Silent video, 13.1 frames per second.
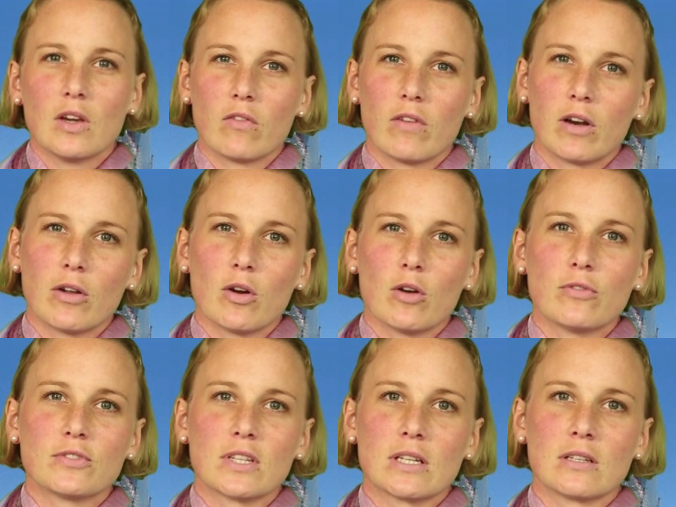Very
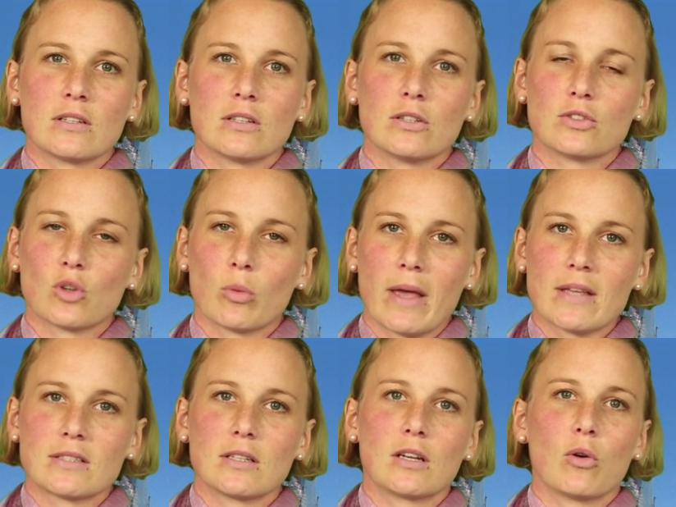often,
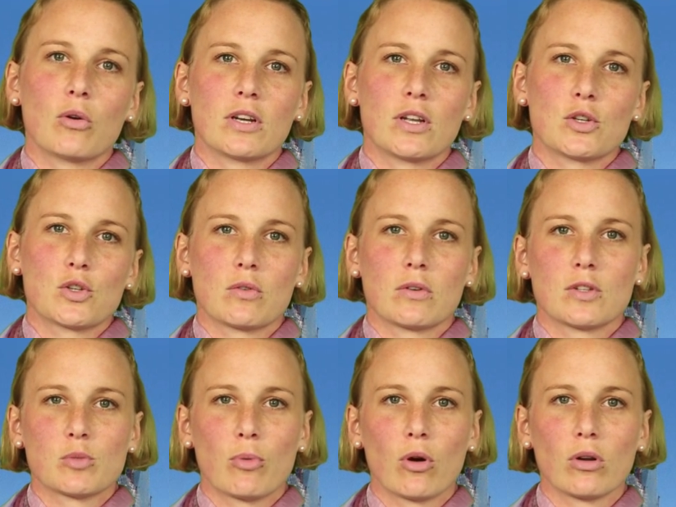domestic local
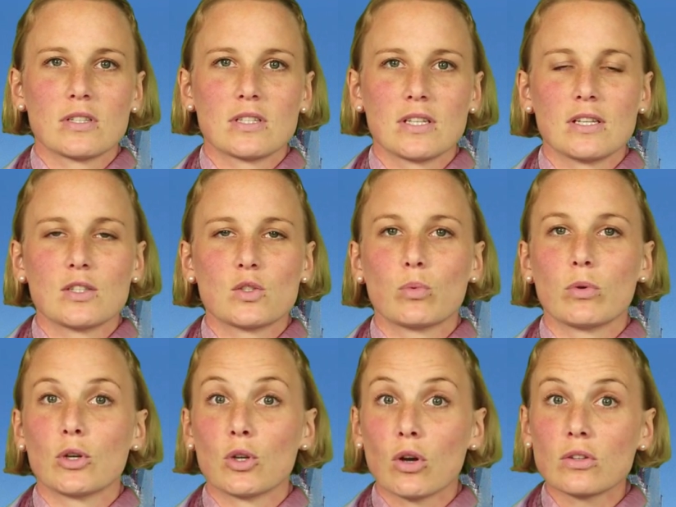insurance policies
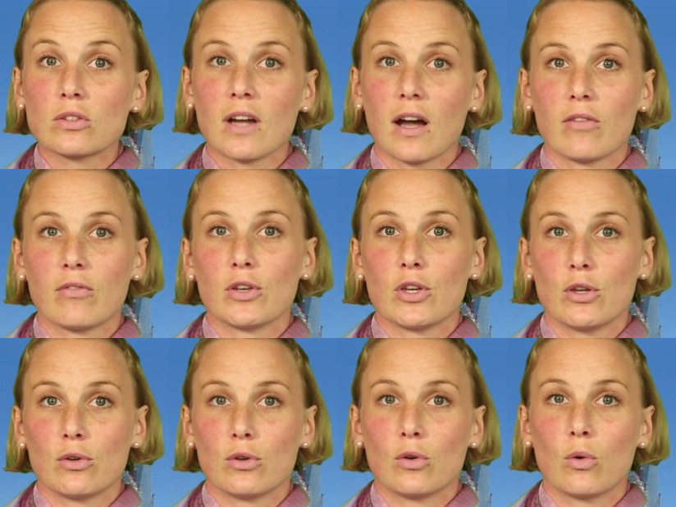will not cover
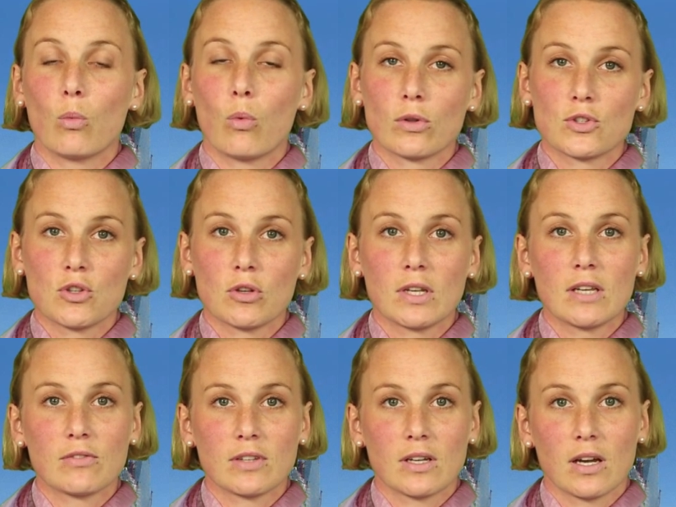you once you
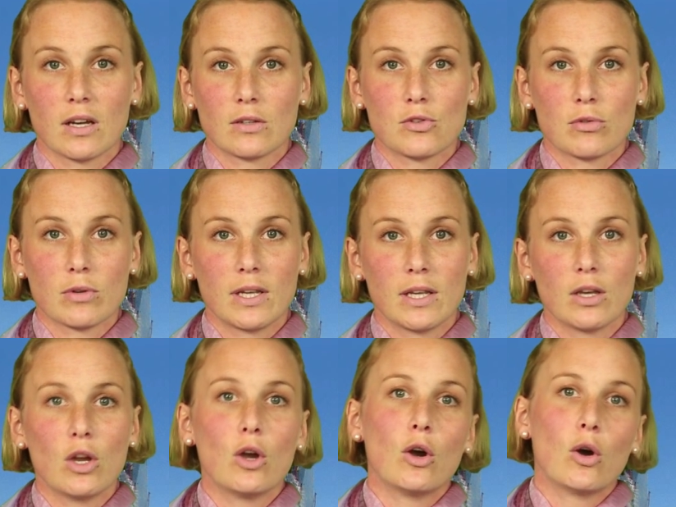leave the
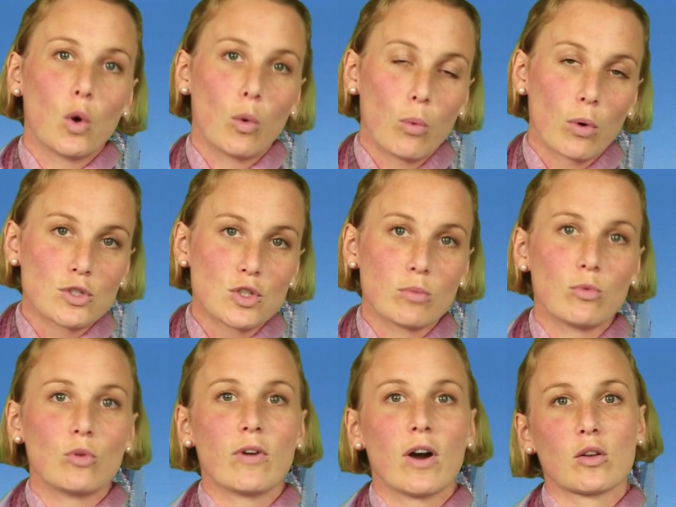country or once you
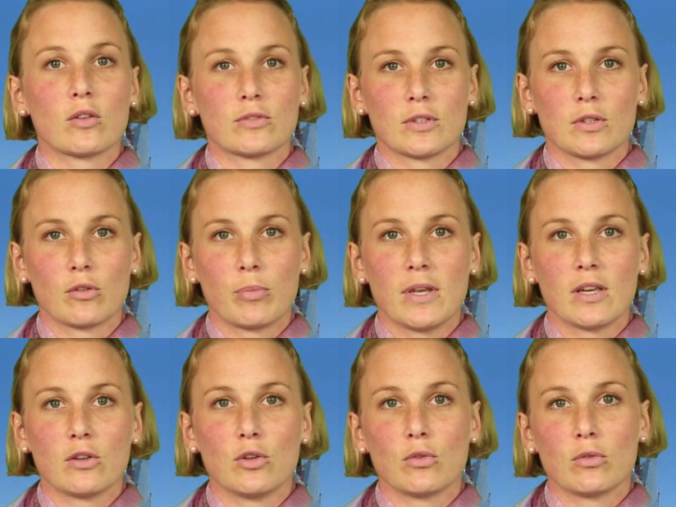move out of the
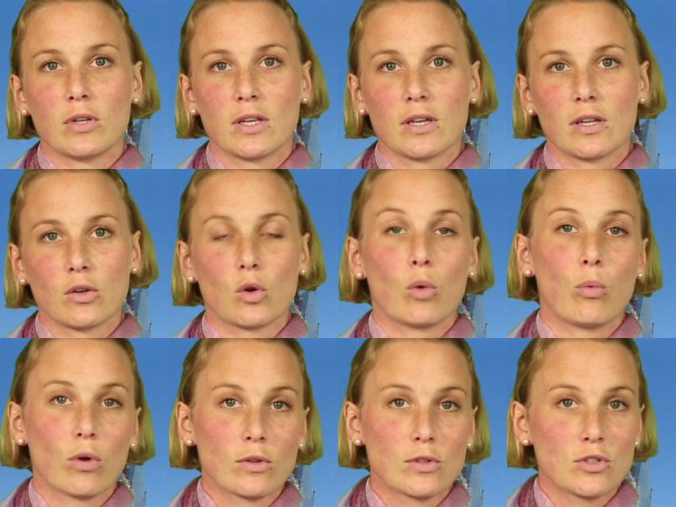European Union or
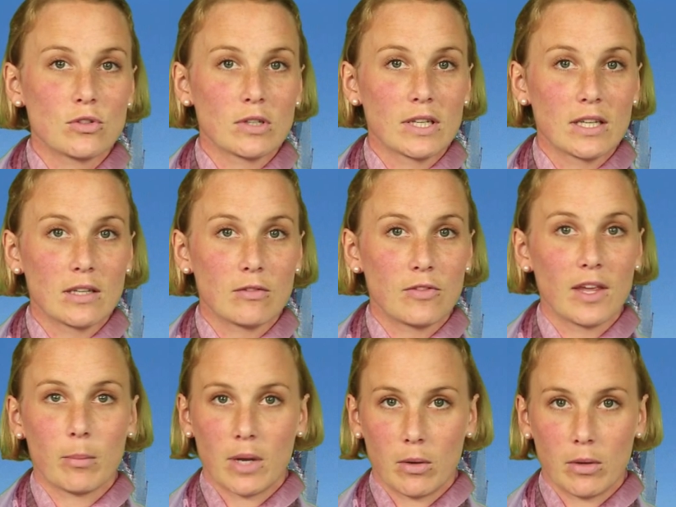once you leave
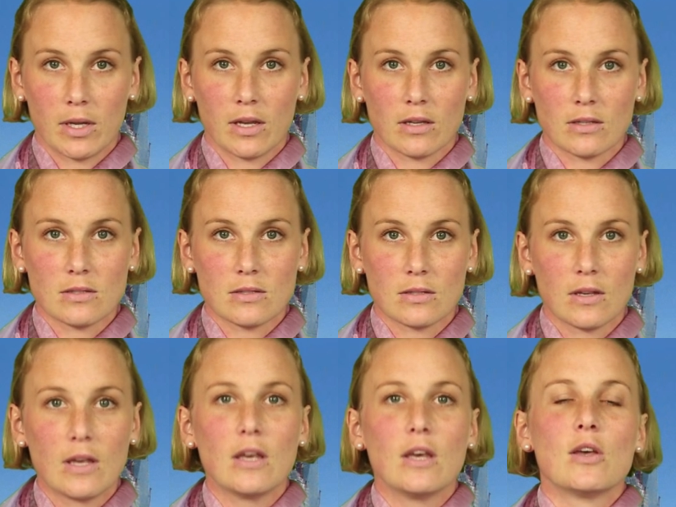the Americas.
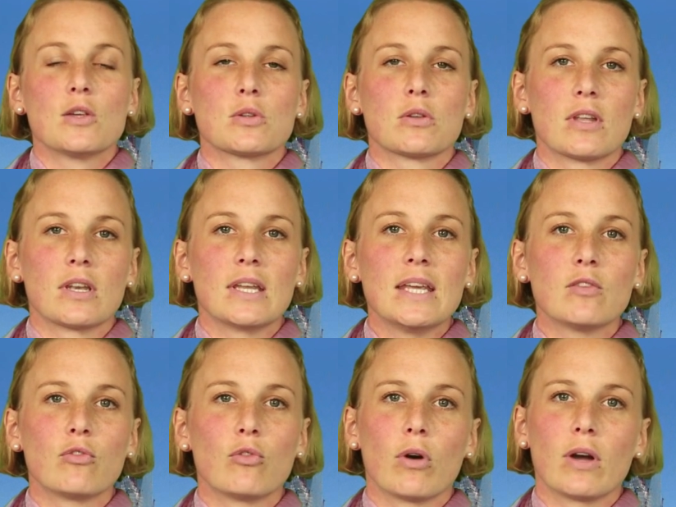So the
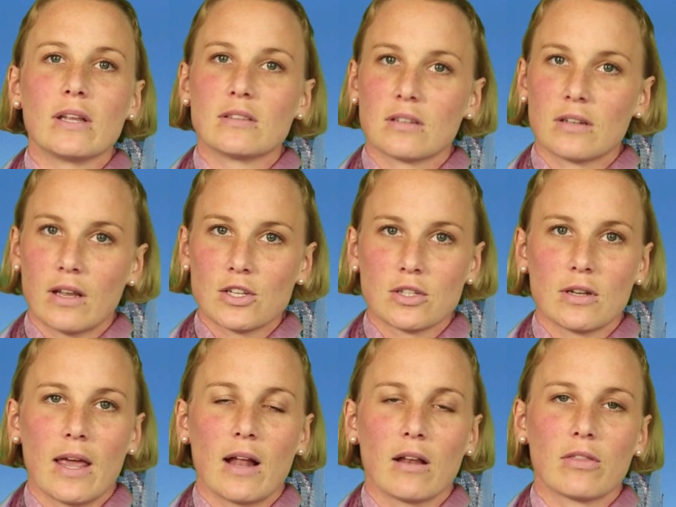need for
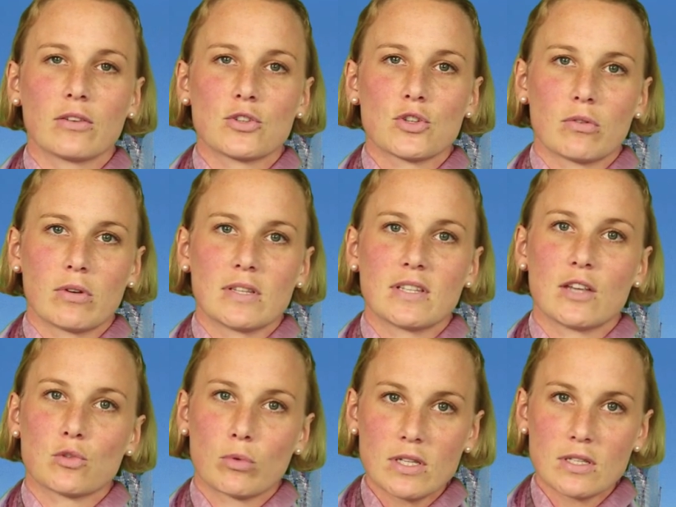international health insurance
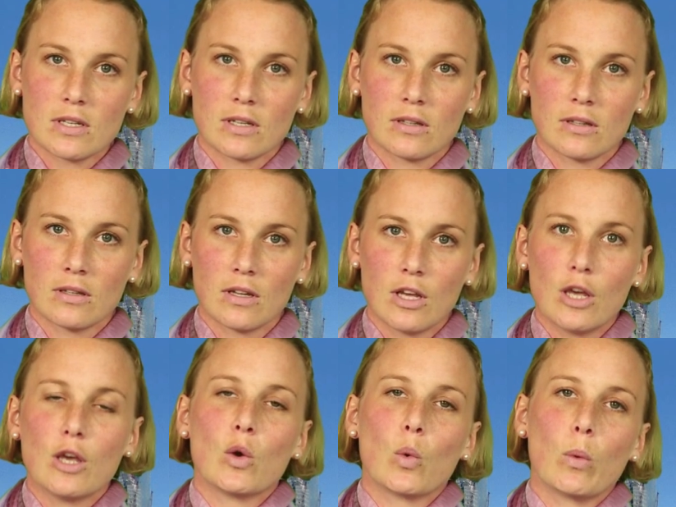has risen,
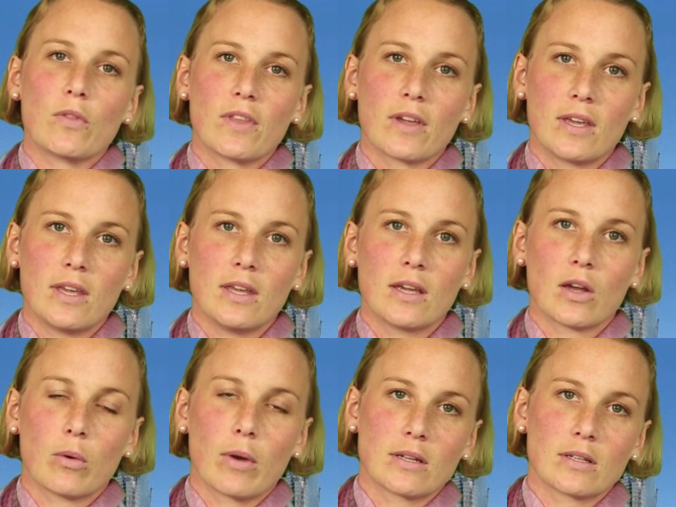with the key
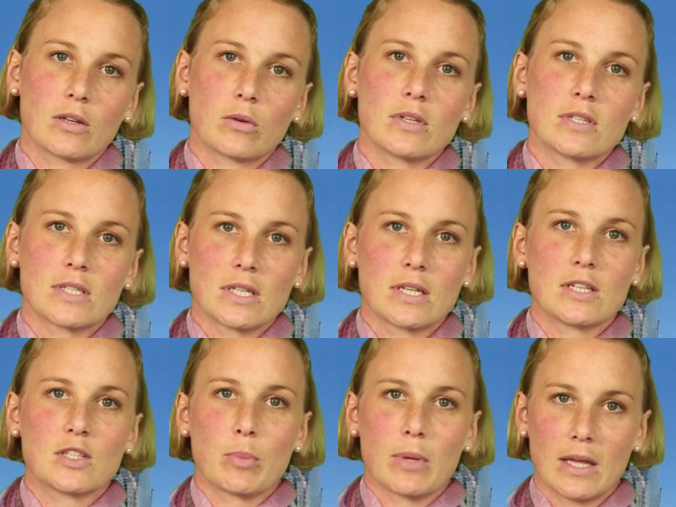
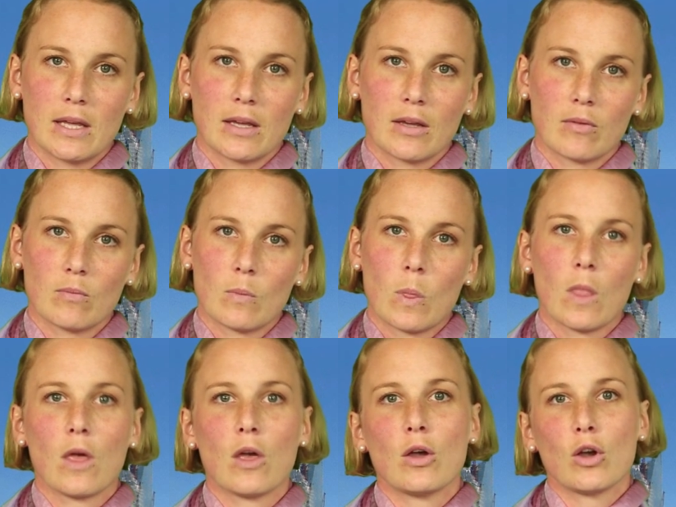characteristics being
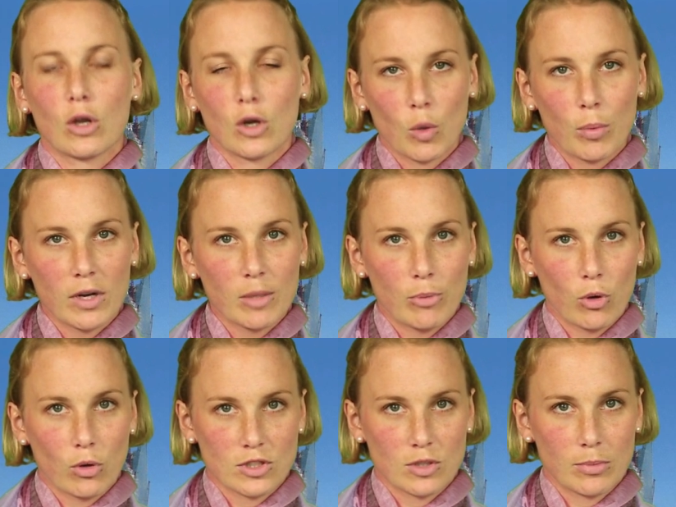globally
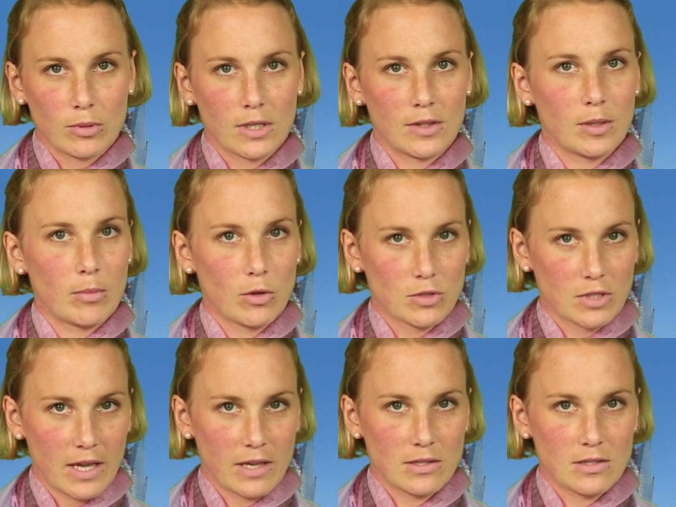portable in the
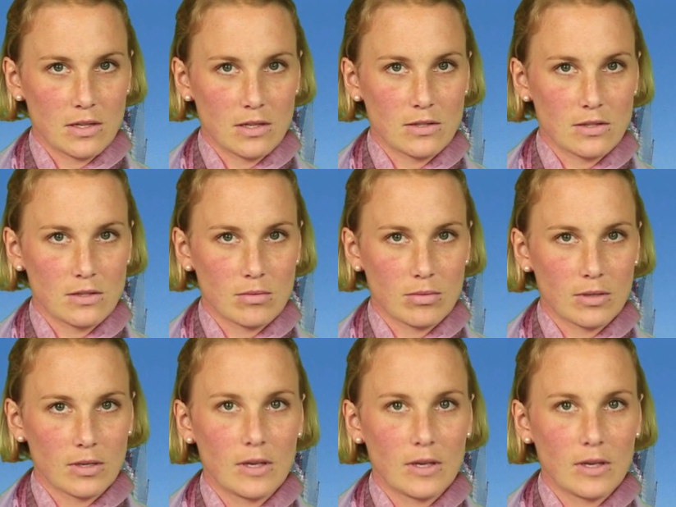most cases,